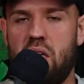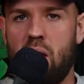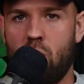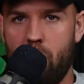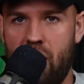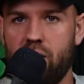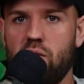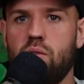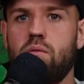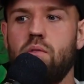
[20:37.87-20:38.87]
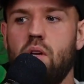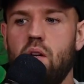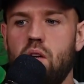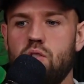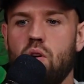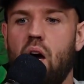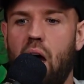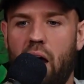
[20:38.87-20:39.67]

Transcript: They were mental. So I,